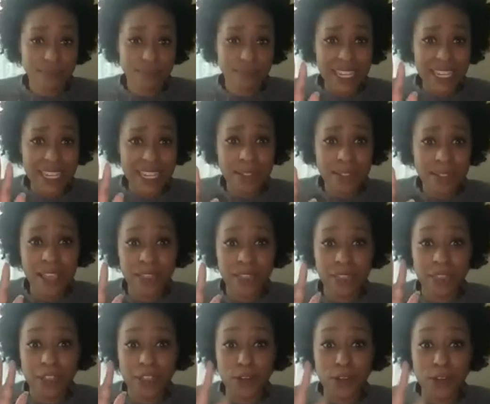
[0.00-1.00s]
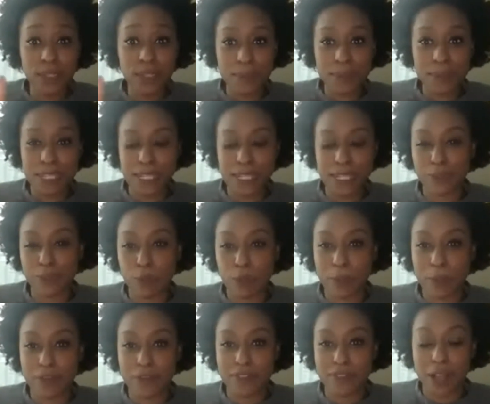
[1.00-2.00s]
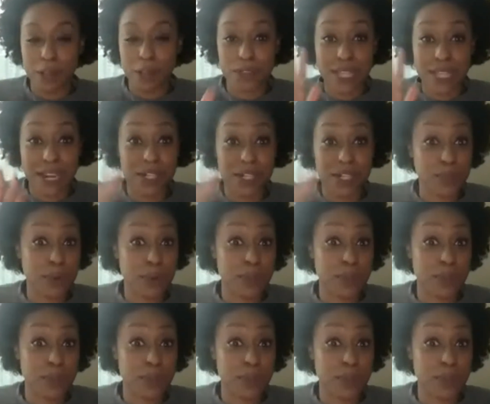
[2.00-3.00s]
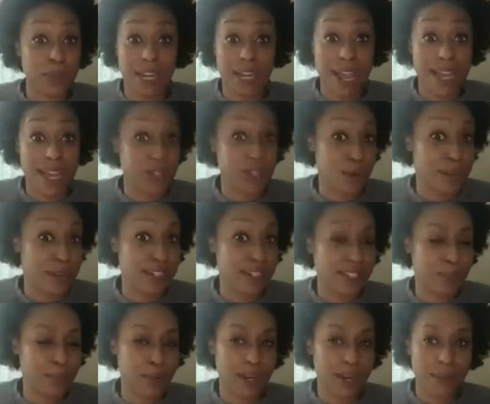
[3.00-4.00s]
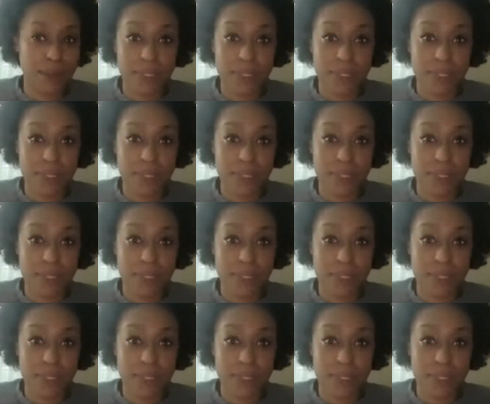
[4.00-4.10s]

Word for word: and and the nude lipsticks for men of color is actually one of the reasons that I joined the brand.